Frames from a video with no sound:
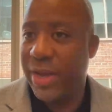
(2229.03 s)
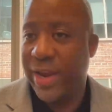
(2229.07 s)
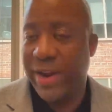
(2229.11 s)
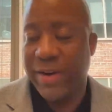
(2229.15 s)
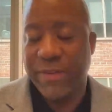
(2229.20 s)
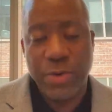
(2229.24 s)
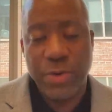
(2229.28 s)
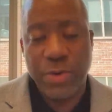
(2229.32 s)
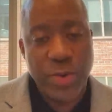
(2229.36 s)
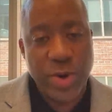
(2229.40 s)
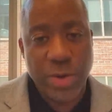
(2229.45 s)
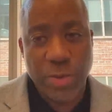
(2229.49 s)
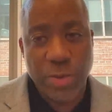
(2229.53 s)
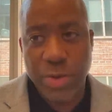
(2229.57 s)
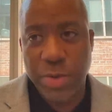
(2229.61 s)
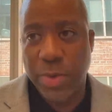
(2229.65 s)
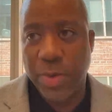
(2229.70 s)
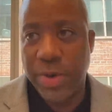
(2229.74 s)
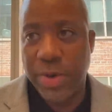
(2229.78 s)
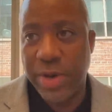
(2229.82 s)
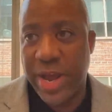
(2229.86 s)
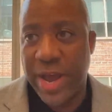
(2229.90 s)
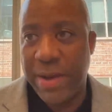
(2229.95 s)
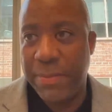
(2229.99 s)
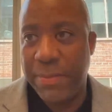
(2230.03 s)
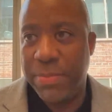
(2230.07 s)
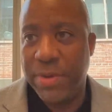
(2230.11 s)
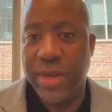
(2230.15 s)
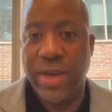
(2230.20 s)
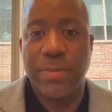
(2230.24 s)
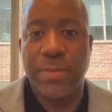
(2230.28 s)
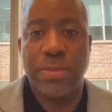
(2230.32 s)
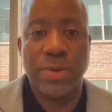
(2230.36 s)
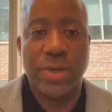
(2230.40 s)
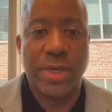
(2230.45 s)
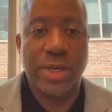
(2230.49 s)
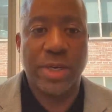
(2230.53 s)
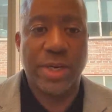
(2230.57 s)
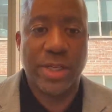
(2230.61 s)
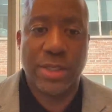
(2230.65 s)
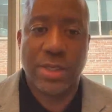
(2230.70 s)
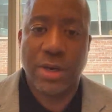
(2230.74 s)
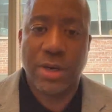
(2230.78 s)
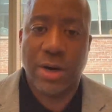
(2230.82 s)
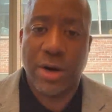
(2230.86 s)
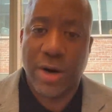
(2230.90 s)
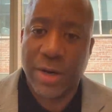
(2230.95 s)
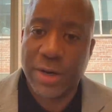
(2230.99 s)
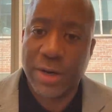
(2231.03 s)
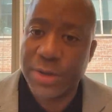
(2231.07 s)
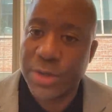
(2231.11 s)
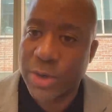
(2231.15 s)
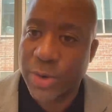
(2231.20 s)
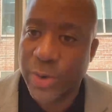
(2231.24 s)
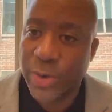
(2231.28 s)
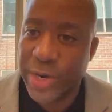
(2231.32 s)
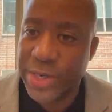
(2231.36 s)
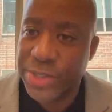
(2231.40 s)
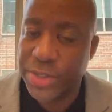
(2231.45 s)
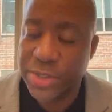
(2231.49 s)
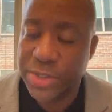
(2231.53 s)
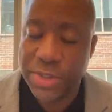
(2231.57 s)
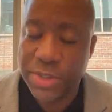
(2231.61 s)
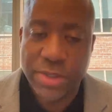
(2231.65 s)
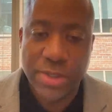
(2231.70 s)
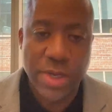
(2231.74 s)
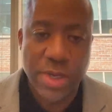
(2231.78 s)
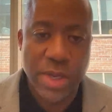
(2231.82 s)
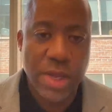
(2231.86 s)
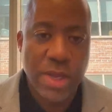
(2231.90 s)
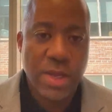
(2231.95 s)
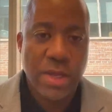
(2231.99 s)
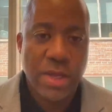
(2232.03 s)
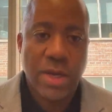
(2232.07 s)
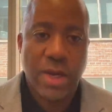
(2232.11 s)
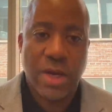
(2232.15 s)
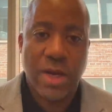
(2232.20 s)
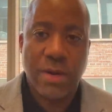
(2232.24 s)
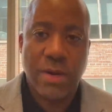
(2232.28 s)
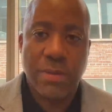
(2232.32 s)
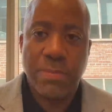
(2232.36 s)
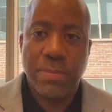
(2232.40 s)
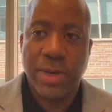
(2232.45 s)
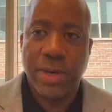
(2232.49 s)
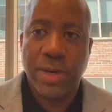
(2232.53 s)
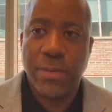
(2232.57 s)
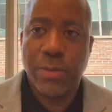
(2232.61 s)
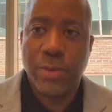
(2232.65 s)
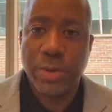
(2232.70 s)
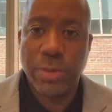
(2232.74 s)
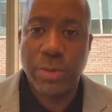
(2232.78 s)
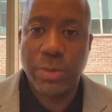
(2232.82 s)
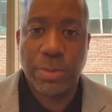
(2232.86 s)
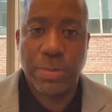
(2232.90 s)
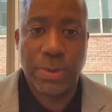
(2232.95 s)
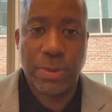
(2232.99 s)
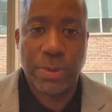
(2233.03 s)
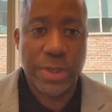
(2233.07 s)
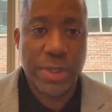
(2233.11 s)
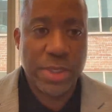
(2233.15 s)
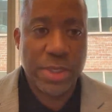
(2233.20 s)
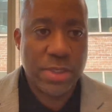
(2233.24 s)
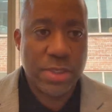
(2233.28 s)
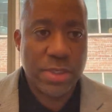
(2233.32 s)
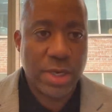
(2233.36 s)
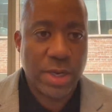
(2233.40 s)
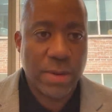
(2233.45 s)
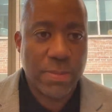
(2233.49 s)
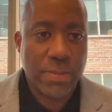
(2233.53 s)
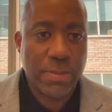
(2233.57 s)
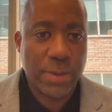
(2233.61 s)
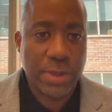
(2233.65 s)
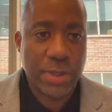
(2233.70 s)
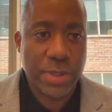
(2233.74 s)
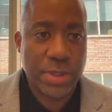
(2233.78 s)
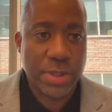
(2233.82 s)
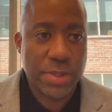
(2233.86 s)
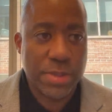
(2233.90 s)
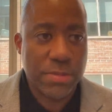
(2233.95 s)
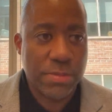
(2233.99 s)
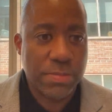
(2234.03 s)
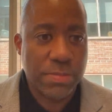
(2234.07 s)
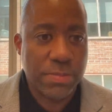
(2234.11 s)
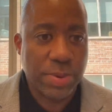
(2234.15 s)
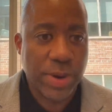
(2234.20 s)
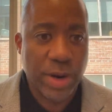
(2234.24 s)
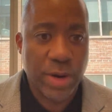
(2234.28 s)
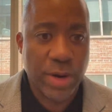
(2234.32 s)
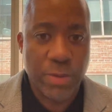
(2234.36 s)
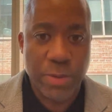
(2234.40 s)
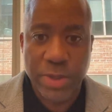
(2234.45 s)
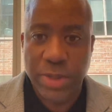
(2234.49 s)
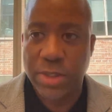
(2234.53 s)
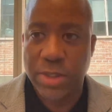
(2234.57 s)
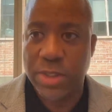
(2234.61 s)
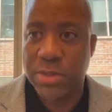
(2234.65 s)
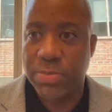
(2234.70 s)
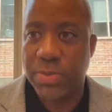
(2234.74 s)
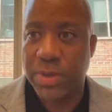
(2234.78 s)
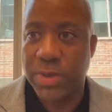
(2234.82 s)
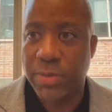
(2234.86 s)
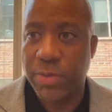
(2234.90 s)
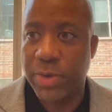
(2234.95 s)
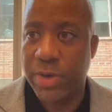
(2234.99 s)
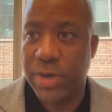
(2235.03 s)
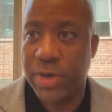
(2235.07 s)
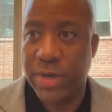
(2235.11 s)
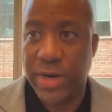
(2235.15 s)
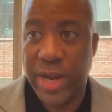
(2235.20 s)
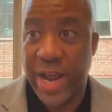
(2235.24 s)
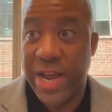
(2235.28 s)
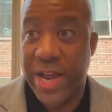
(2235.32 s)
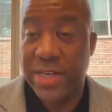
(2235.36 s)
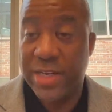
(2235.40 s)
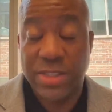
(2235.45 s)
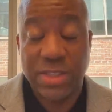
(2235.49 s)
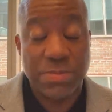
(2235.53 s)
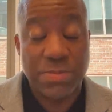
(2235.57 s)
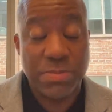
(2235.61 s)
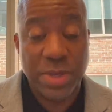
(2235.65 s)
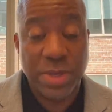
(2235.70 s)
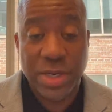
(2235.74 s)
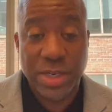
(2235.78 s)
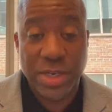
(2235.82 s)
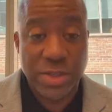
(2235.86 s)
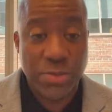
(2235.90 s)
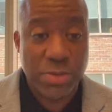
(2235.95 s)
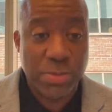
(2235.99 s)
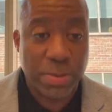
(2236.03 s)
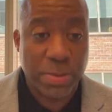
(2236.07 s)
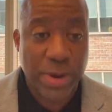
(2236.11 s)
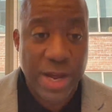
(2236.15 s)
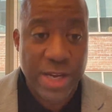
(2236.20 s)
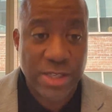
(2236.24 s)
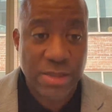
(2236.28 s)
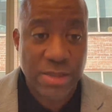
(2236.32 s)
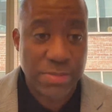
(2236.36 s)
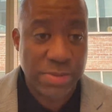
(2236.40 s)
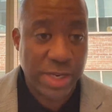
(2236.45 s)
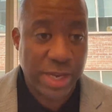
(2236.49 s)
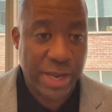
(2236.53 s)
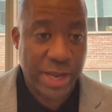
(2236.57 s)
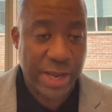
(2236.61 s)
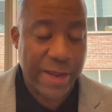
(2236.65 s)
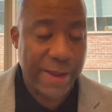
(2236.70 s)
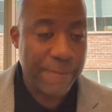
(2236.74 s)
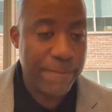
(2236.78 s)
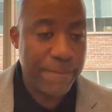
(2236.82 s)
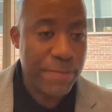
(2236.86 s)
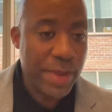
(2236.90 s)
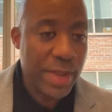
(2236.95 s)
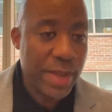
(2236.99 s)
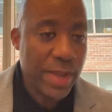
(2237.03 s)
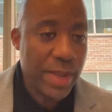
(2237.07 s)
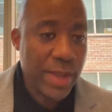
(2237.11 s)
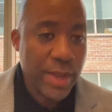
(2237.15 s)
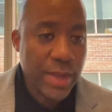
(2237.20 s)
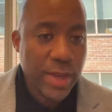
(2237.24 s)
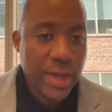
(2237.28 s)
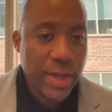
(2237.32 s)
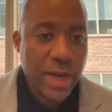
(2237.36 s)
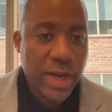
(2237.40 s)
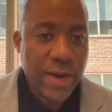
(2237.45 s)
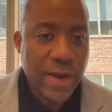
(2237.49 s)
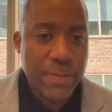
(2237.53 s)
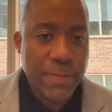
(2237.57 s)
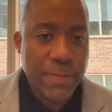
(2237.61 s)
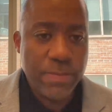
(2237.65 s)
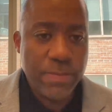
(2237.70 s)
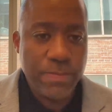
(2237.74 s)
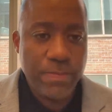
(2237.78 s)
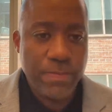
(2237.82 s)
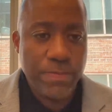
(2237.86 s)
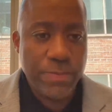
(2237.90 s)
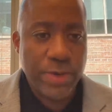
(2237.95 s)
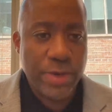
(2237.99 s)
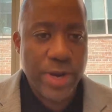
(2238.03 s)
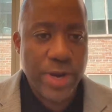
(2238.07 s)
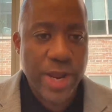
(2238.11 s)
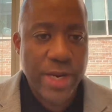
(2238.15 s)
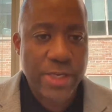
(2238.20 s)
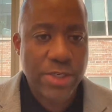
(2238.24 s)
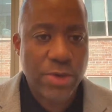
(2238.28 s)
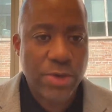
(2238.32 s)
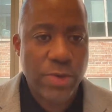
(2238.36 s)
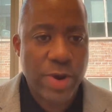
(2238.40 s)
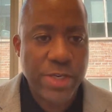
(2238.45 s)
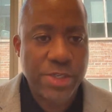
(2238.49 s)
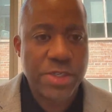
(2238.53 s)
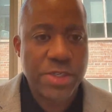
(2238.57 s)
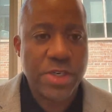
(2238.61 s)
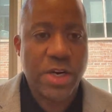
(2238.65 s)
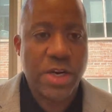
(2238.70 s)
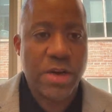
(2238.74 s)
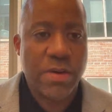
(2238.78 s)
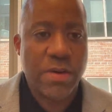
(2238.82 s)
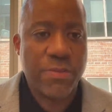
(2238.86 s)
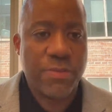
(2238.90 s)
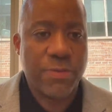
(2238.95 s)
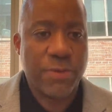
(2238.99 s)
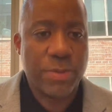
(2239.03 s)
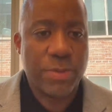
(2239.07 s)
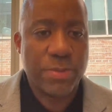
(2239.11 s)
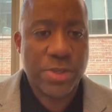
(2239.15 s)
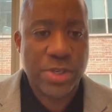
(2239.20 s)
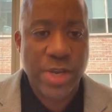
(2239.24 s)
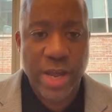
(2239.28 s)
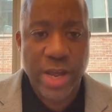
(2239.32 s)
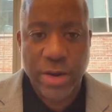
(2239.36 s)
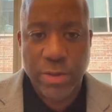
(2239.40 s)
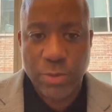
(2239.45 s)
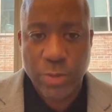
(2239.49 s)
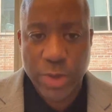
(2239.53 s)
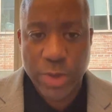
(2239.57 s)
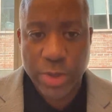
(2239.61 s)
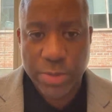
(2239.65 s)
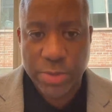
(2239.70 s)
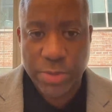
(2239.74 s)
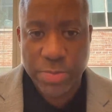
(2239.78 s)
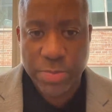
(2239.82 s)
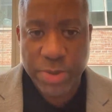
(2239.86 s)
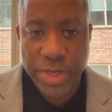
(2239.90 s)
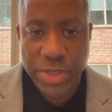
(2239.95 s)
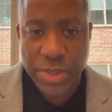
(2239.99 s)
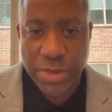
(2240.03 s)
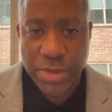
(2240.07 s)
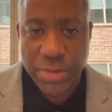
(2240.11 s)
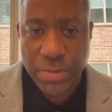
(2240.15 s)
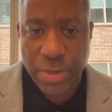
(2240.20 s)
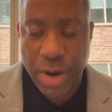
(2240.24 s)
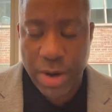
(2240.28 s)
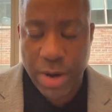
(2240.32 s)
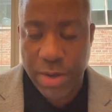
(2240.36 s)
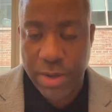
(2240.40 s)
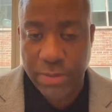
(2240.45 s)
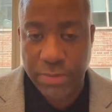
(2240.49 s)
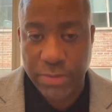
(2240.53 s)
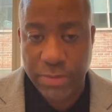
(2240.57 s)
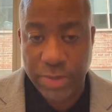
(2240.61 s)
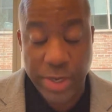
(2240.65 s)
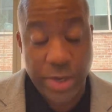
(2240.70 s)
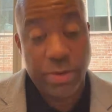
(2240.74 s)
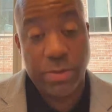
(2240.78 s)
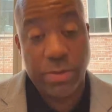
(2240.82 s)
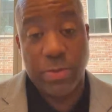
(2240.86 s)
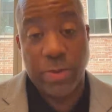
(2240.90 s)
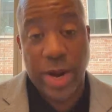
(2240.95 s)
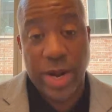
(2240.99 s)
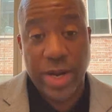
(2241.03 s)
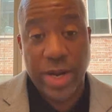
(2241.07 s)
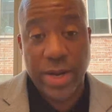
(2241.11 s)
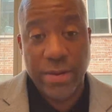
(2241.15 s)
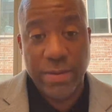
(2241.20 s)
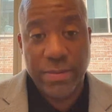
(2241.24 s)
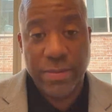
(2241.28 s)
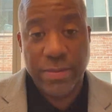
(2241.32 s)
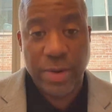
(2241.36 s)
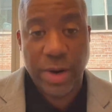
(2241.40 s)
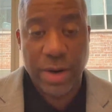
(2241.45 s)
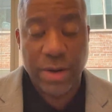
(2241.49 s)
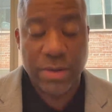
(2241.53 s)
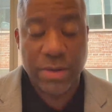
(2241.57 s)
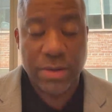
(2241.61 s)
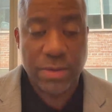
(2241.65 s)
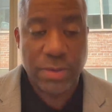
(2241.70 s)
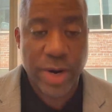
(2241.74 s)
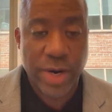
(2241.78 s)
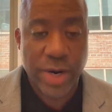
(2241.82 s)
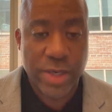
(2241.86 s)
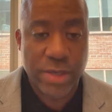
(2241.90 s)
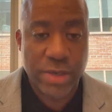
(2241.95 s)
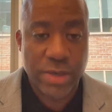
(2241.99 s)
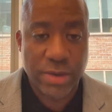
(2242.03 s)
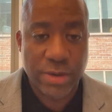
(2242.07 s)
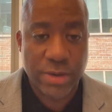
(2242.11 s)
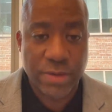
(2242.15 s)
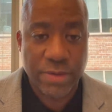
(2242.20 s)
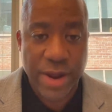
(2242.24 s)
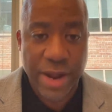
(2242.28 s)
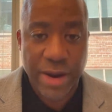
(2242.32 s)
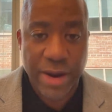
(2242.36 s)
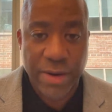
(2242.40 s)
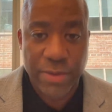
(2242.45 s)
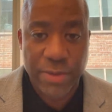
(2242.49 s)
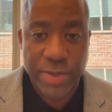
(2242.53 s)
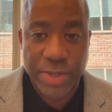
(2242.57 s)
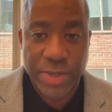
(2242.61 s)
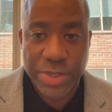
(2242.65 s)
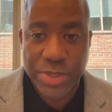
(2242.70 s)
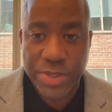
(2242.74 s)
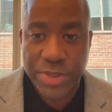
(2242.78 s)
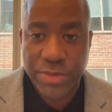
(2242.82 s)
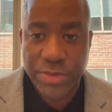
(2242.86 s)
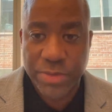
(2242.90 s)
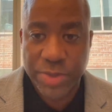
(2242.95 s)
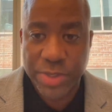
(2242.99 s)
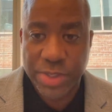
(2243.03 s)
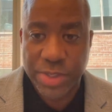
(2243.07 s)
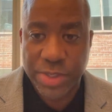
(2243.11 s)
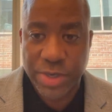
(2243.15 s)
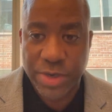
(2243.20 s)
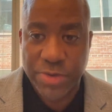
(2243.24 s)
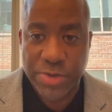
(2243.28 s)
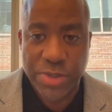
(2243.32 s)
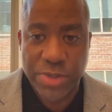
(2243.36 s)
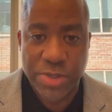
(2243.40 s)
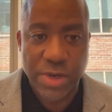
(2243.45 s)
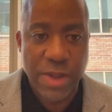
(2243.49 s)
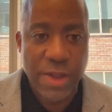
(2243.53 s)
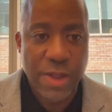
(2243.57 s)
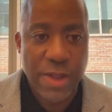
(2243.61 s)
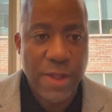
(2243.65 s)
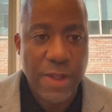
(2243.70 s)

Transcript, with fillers: Everyone, we will not be able to get to all of the questions uh, but we will please, uh, please bear with us. But we're going to ask as many as we possibly can. Uh, next question comes from Shannon Williams Mitchum uh, here at Ready, our director of outreach and research.